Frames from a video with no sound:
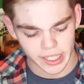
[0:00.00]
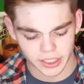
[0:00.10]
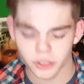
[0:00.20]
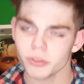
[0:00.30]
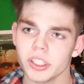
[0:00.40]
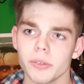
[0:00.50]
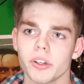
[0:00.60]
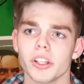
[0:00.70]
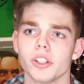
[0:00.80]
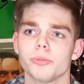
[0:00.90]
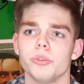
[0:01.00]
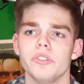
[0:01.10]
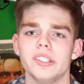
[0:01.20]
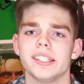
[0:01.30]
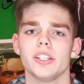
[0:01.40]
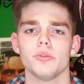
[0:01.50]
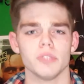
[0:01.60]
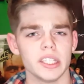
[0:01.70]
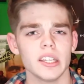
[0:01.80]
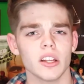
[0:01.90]
Is it really one of those movies that you
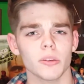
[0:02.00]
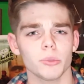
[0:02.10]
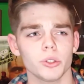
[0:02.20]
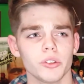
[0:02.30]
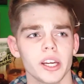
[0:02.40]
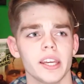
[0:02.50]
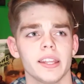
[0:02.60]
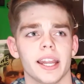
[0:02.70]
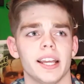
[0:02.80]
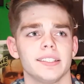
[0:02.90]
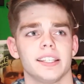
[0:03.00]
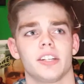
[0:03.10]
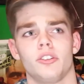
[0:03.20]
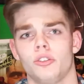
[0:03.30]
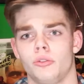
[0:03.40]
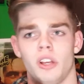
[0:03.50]
need on Blu-ray that has like